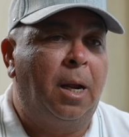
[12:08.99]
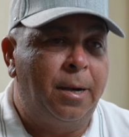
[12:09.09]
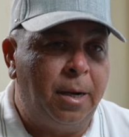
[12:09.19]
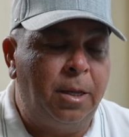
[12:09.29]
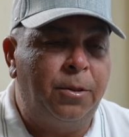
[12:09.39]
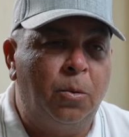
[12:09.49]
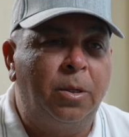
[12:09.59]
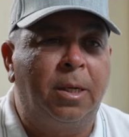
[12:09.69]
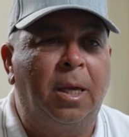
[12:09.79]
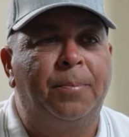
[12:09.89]
I really
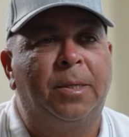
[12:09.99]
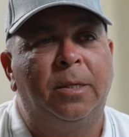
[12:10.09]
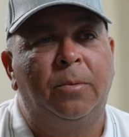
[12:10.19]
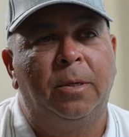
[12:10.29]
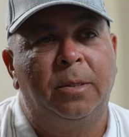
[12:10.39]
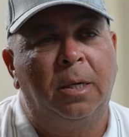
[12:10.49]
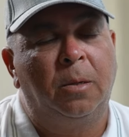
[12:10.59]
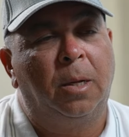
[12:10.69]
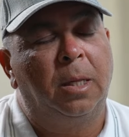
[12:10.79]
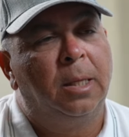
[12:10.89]
thought he captained
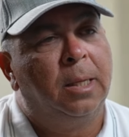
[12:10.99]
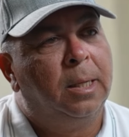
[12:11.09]
really well.